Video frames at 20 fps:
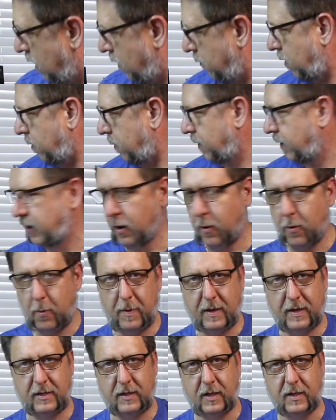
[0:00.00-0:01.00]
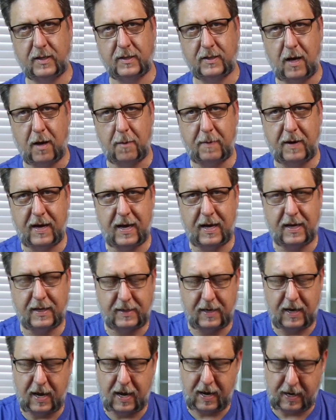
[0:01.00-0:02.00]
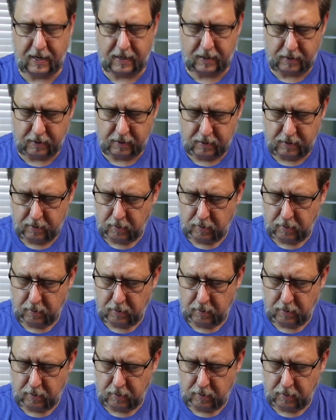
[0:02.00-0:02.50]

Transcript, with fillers: Probably throw them into the zombie head tank